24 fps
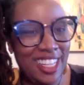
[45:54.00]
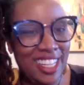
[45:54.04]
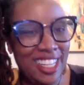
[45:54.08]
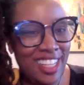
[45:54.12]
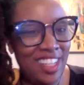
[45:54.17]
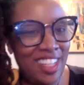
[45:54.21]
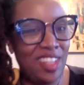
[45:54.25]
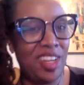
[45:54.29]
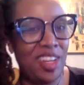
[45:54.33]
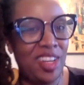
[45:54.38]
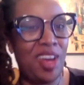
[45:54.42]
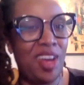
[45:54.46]
yes.
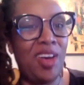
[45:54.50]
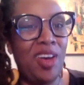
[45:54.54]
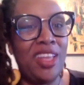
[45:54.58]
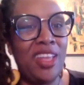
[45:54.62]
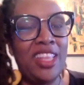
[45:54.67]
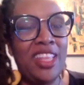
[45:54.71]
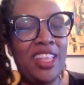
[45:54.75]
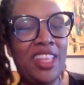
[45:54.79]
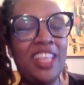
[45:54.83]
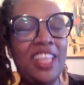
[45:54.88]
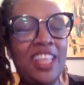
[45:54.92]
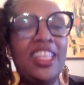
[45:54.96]
yeah, know,
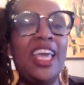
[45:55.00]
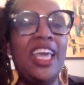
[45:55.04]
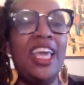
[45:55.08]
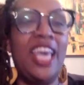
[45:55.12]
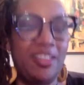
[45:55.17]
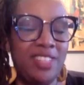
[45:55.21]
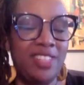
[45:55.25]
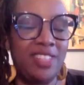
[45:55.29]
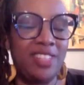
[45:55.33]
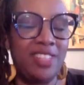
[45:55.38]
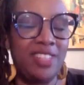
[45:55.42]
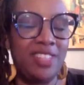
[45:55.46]
yeah
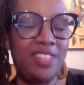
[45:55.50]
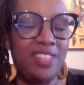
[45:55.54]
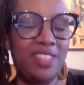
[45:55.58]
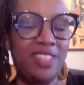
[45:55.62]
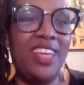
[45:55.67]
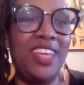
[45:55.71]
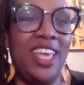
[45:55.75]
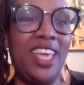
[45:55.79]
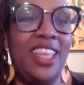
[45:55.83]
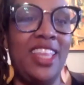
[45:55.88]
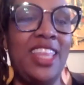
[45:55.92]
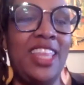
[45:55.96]

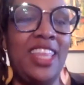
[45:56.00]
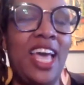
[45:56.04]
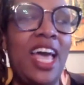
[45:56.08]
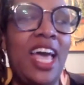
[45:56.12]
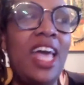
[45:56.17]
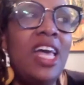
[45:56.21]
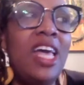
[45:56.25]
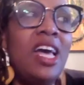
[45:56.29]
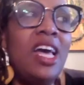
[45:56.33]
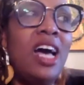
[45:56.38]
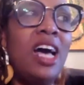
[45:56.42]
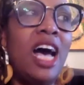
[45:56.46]
navigate
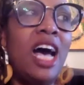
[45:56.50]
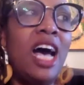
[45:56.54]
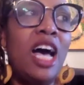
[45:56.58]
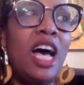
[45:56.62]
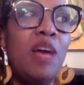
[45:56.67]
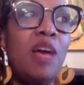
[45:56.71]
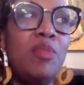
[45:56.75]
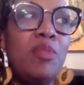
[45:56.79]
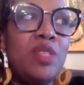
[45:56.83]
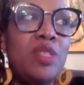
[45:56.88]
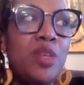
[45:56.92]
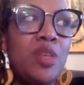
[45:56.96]
that.
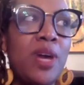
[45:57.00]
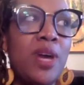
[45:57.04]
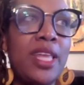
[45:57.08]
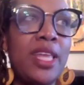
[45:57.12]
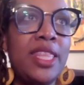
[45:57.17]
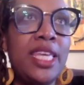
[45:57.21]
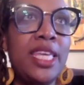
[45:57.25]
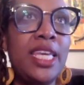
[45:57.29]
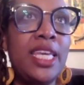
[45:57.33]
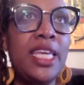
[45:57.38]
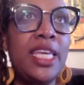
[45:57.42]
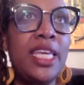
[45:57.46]
Um, so I
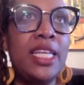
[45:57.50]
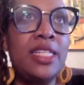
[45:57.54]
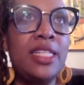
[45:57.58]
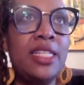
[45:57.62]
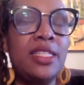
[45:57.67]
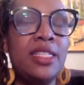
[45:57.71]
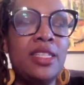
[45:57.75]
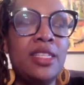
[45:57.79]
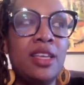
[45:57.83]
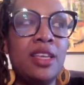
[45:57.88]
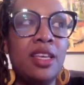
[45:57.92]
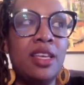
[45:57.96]
think
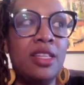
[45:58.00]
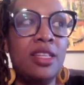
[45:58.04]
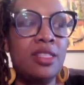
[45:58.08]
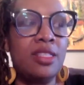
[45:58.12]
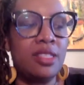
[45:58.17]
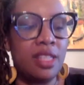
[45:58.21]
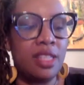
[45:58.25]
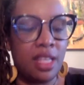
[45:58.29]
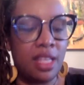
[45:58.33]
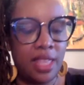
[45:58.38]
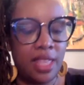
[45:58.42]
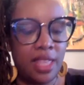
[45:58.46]
it's it's
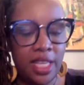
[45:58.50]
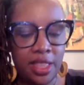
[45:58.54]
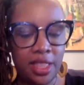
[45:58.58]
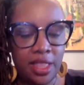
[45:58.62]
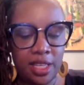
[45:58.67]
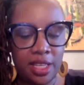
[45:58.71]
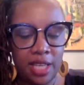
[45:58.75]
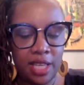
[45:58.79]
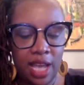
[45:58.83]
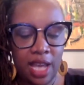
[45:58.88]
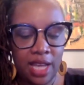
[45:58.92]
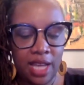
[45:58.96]
I think
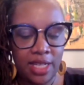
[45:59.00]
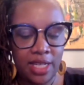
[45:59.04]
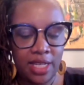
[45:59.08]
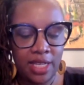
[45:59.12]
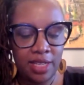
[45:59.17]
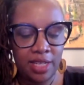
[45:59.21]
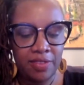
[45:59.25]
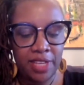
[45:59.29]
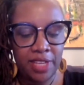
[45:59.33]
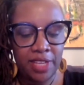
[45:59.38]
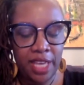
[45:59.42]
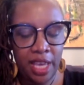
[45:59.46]
the idea
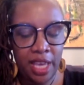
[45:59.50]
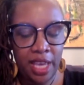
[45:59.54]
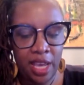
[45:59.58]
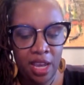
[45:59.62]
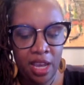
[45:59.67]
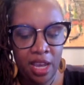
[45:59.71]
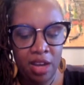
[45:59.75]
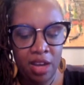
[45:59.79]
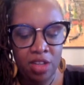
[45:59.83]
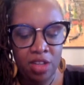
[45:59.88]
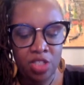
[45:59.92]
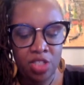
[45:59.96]
of
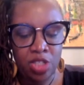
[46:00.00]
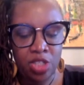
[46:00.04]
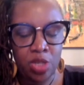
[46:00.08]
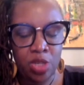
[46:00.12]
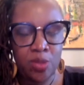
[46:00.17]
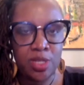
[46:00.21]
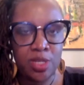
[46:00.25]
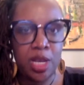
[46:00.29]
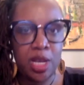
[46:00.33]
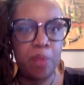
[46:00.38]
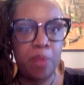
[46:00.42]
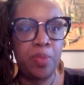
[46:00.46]
care
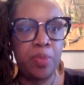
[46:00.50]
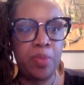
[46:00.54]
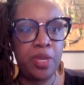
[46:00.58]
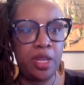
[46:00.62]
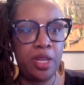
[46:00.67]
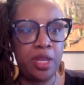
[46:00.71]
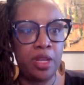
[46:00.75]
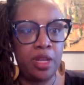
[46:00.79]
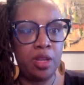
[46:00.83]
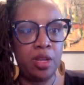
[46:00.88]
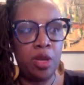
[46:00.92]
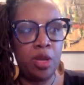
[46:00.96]
shows up
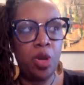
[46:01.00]
in